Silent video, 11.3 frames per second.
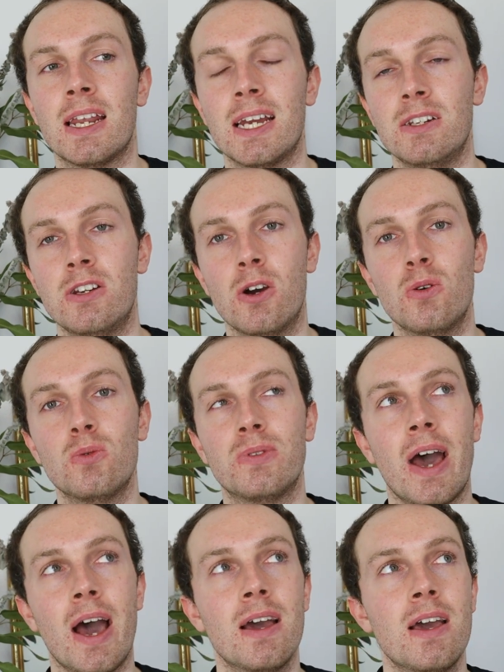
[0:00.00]
and I know
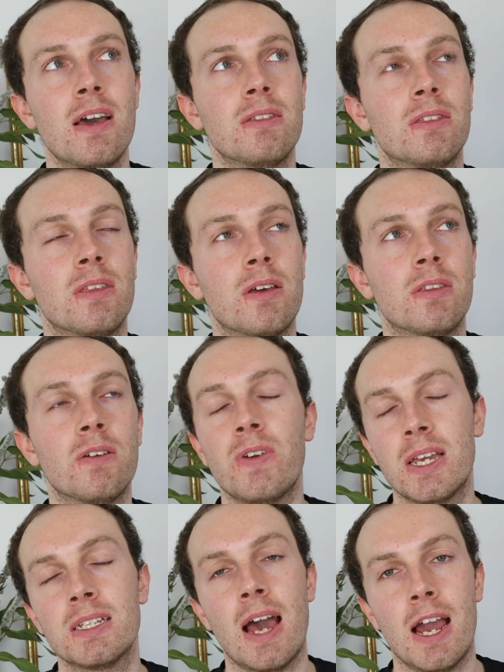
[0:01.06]
that the
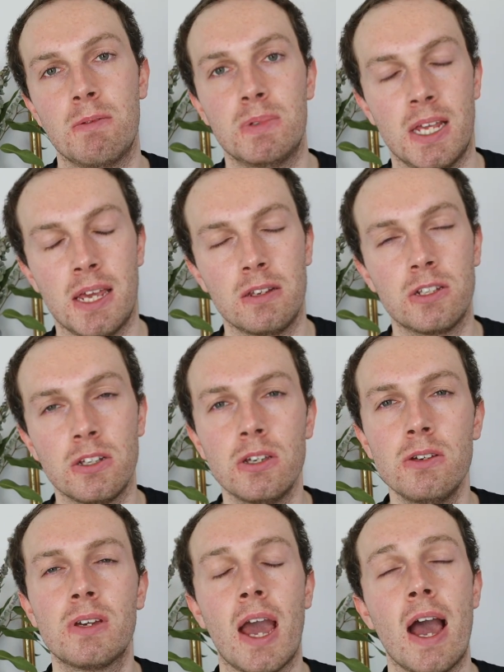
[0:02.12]
things that I'm saying to
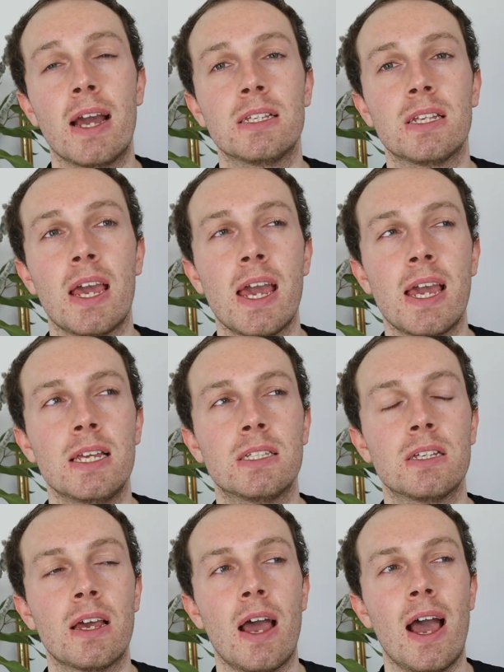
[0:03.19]
you guys
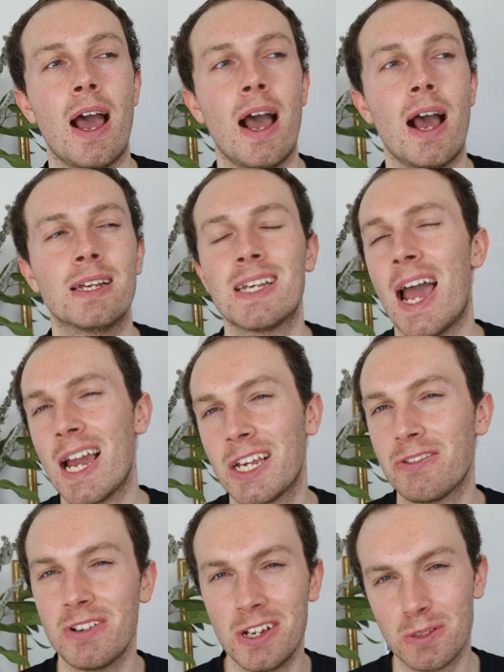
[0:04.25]
is as
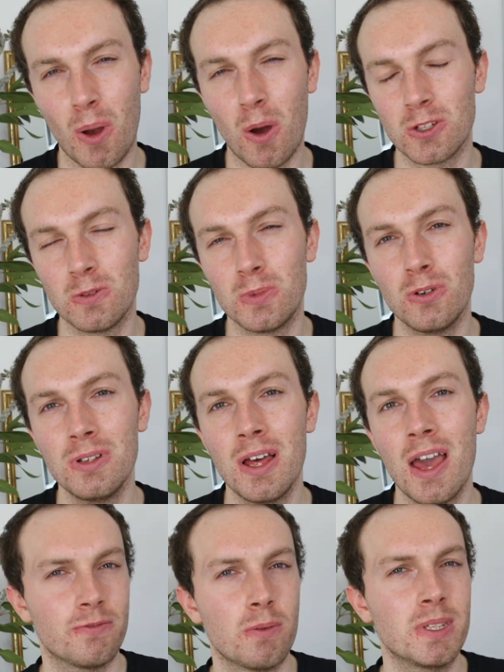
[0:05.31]
accurate as possible
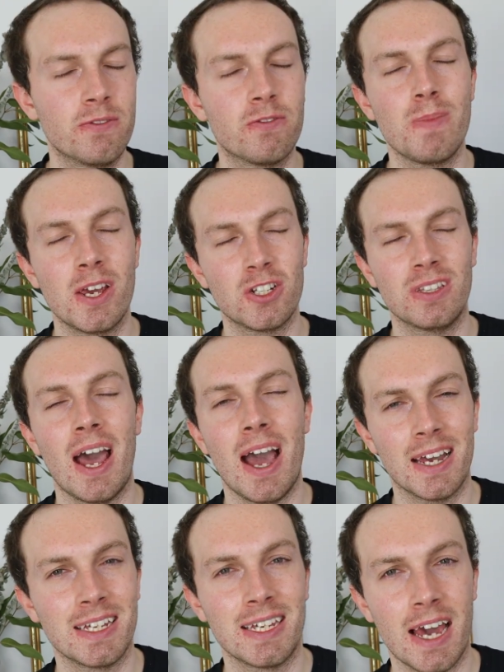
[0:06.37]
from the information that
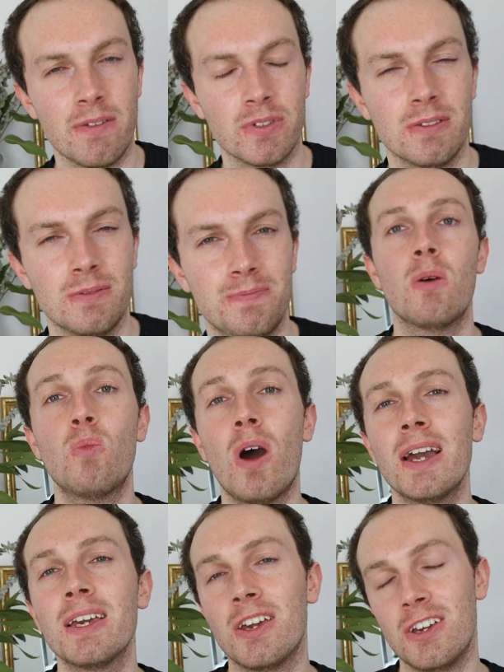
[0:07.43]
I can gather. And
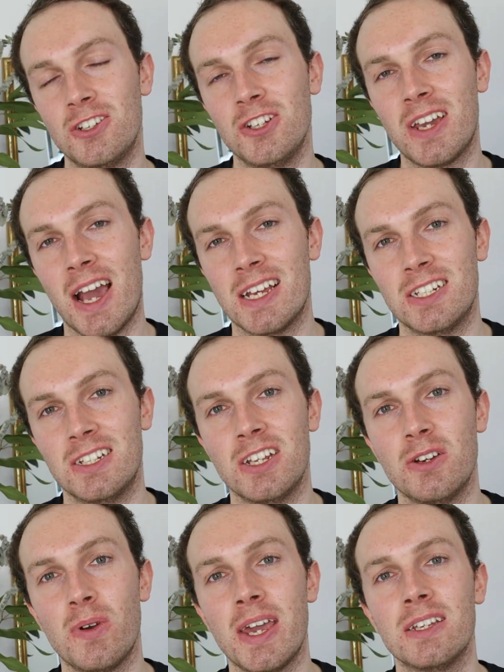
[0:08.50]
what I urge you guys to
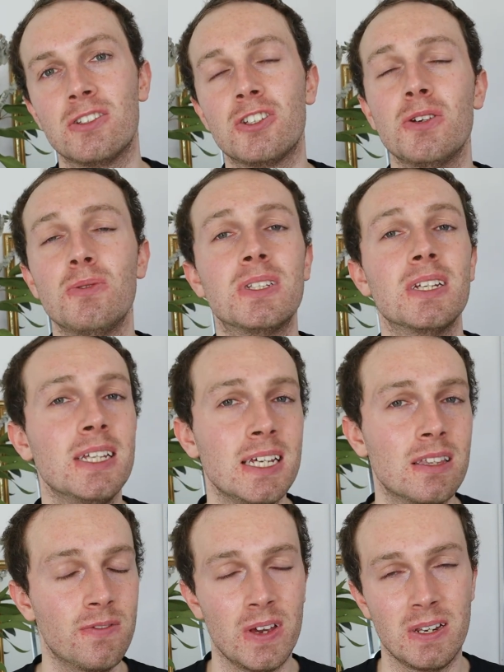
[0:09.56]
do is to
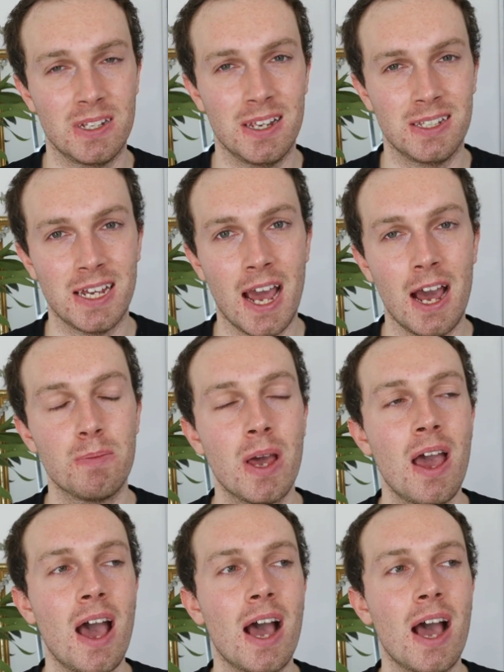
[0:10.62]
delete the Think Dirty app